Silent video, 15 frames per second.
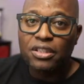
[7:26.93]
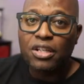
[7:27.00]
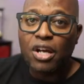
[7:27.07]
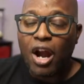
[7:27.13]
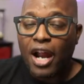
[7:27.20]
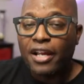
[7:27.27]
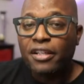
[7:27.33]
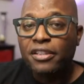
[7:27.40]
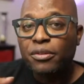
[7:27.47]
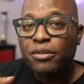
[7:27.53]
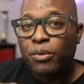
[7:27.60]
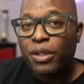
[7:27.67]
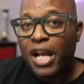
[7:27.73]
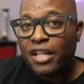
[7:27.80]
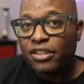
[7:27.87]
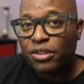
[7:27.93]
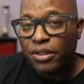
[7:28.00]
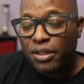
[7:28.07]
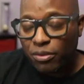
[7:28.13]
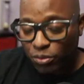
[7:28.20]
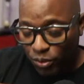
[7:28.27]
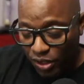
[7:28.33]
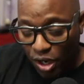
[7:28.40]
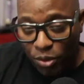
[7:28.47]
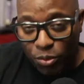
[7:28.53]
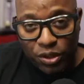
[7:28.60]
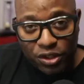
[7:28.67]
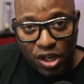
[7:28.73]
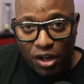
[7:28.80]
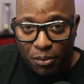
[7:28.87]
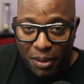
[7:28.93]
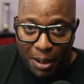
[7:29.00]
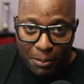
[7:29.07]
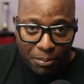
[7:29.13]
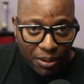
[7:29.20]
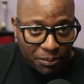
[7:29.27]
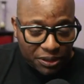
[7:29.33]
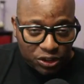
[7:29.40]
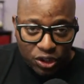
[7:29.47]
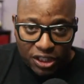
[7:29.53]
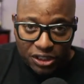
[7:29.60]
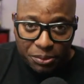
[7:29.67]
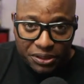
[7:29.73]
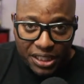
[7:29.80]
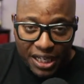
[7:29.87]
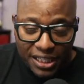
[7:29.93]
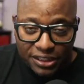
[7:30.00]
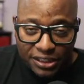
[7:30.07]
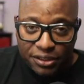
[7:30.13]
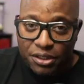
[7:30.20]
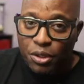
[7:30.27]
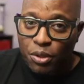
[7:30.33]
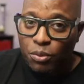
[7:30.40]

All right. We know we're talking about public transportation.